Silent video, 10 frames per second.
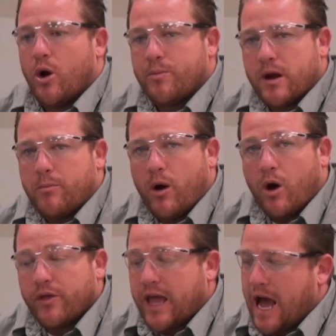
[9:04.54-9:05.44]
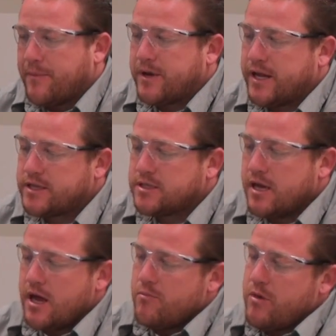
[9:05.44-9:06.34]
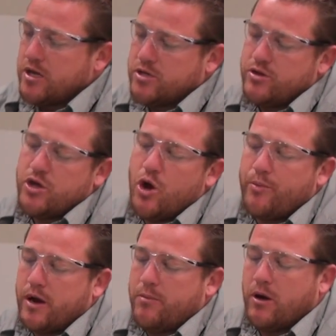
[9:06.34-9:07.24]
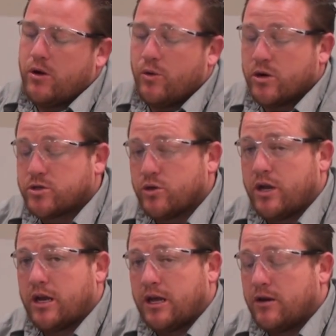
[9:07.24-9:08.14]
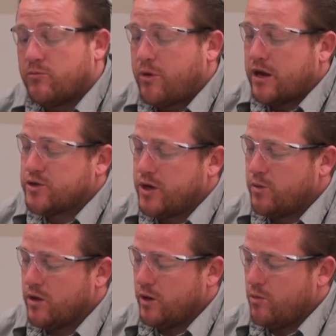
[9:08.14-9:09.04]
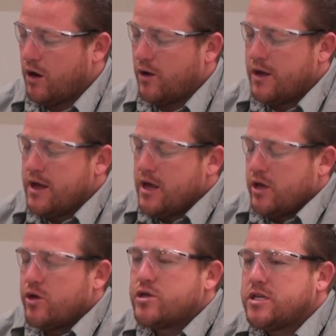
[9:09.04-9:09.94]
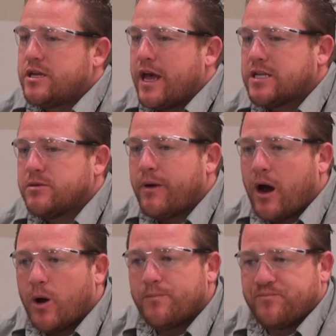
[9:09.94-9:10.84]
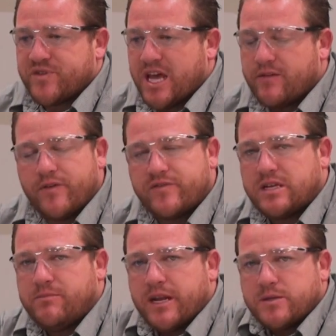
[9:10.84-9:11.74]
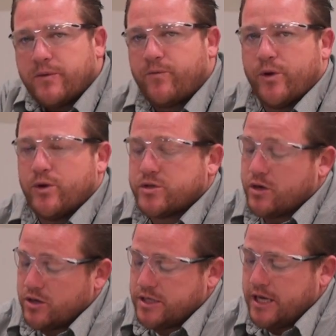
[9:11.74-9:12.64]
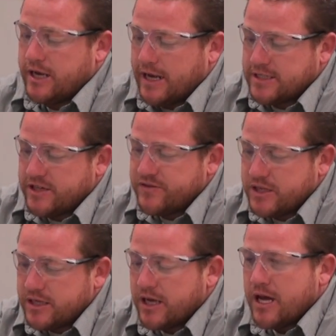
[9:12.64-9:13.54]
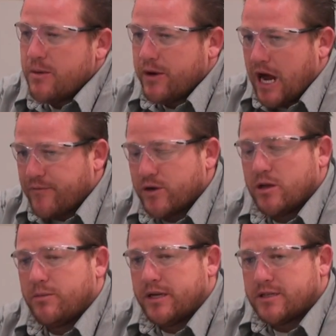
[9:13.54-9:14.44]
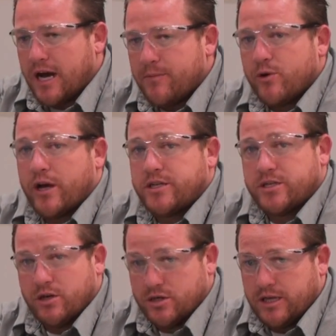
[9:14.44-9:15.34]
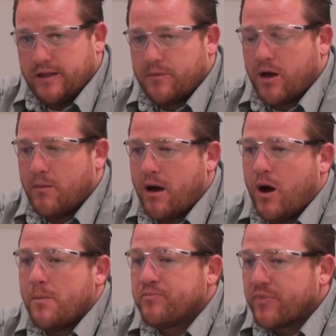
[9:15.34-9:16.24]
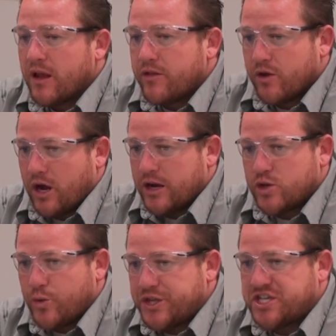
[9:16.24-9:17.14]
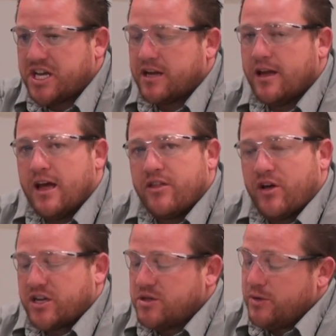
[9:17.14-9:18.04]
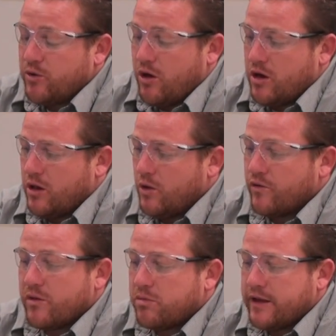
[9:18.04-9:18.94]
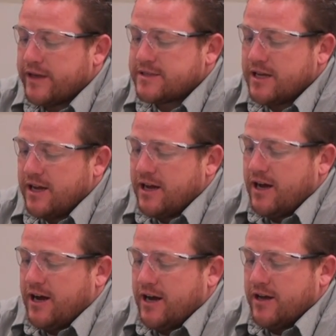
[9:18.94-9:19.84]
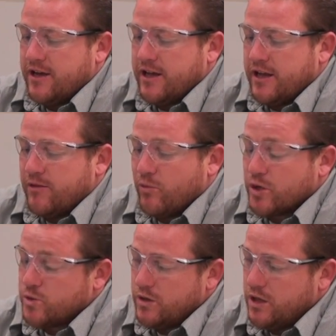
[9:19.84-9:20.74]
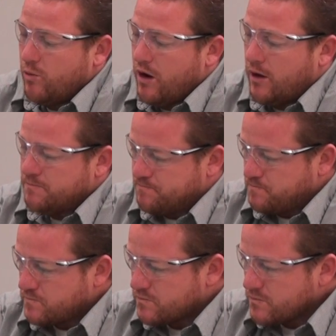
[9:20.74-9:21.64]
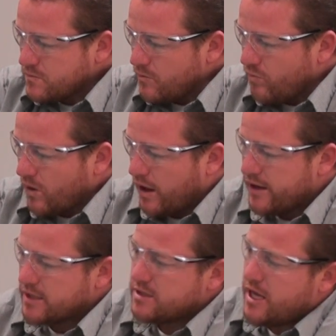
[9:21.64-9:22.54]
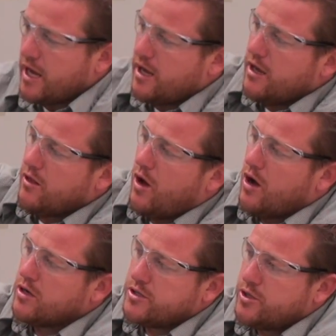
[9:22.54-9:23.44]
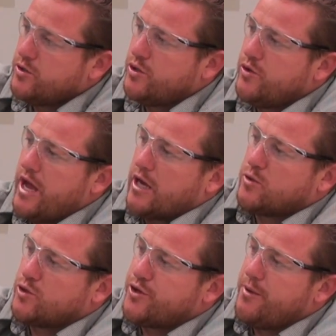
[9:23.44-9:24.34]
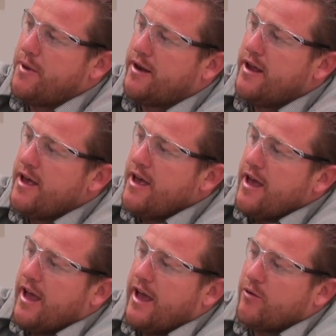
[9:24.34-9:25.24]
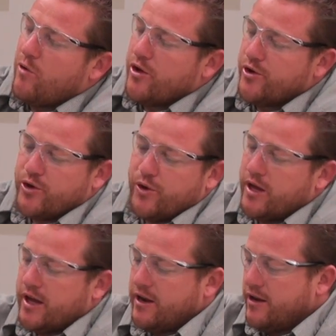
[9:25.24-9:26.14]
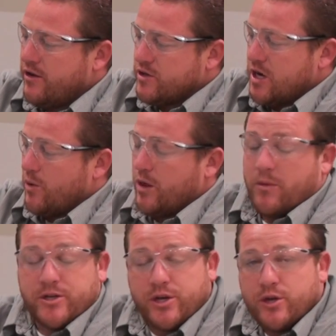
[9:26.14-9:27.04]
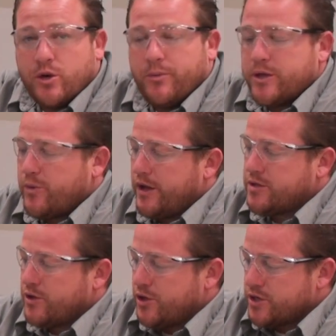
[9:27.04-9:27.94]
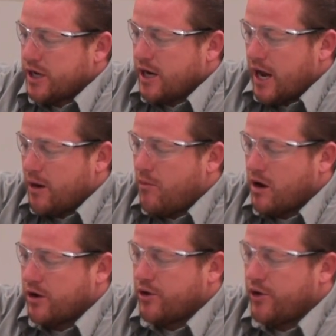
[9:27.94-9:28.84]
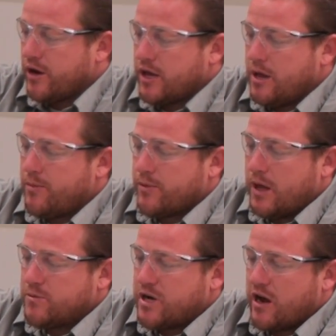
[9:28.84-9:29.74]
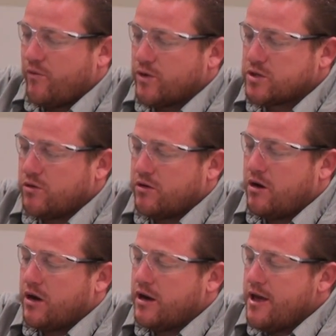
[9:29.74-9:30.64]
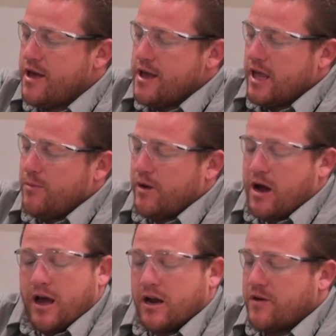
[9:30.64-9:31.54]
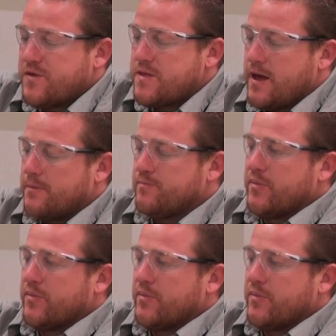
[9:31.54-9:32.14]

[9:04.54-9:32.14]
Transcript: open up all the cabinets. Make sure that you open up everywhere so that it can penetrate really well. Usually takes about 10-15 minutes before you'll start seeing activity, but after a little bit of time you'll actually start seeing them come out. They're kind of twitching, they'll actually be crawling all over the place. It works really well. It doesn't take long to do the actual treatment, and while you're doing it, there's not really much you can do in between, so you're just going to kind of monitor it, keep track of what's going on, keep an eye on everything.